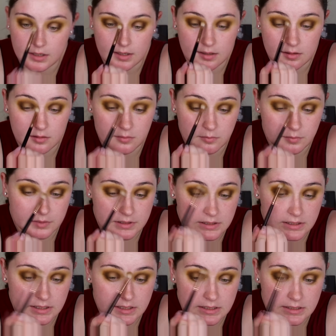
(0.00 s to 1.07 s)
and
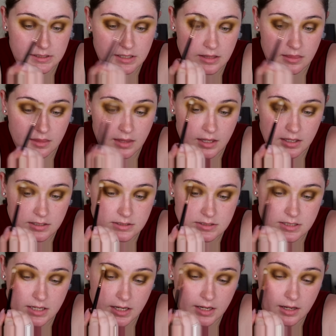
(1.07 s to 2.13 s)
blend that
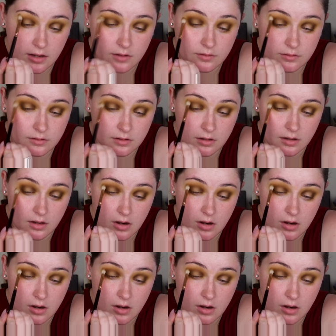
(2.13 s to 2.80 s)
out.